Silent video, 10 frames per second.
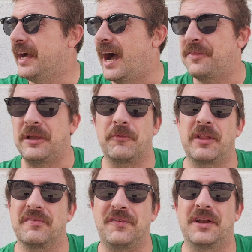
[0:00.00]
I think one of
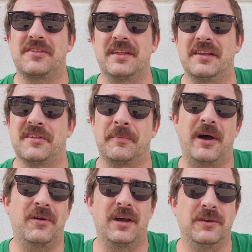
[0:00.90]
the funnest things
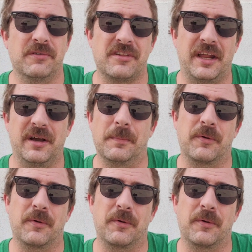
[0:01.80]
about a new setup